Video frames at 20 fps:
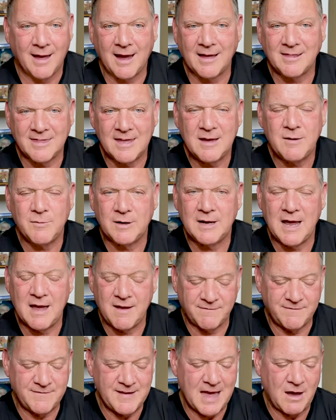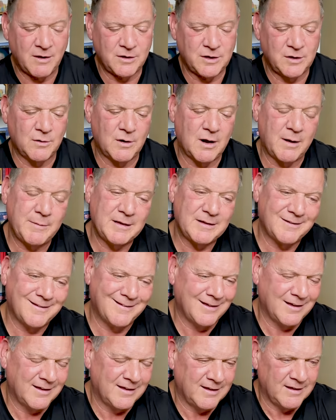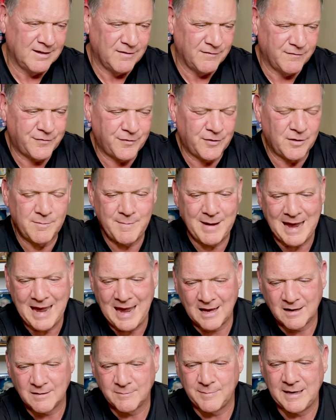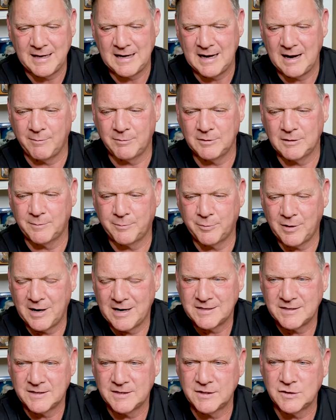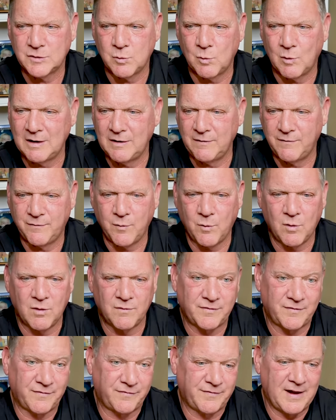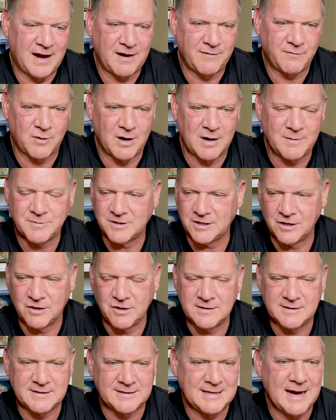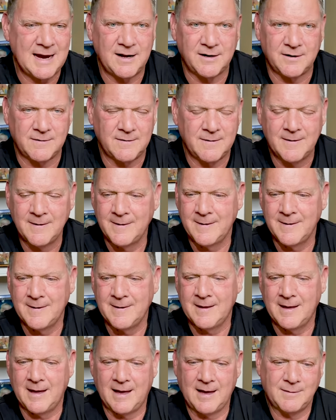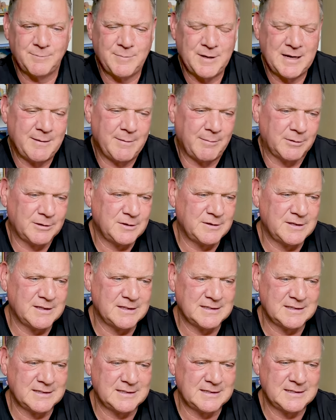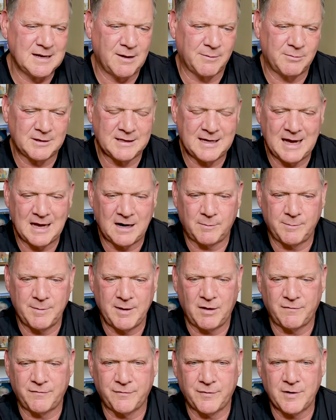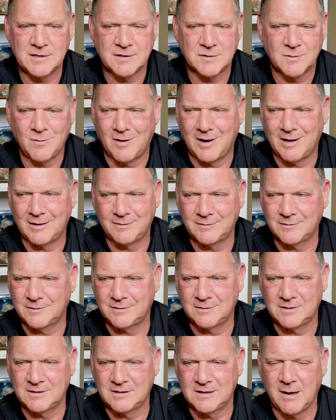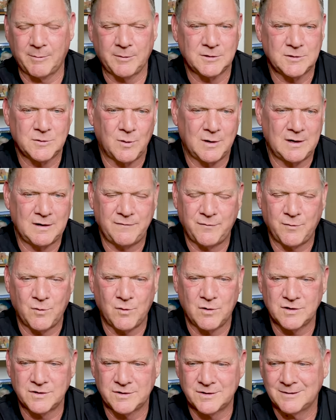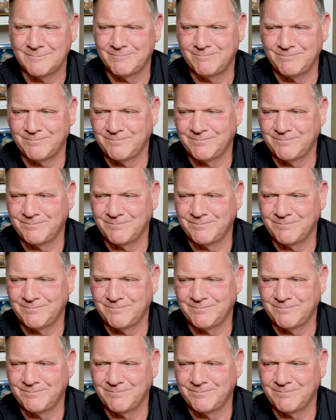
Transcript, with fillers: I think would have value. I mean, for a man, being able to press the 24 for five reps, a good standard. Uh, being able to do the double kettlebell front squat, double 24s,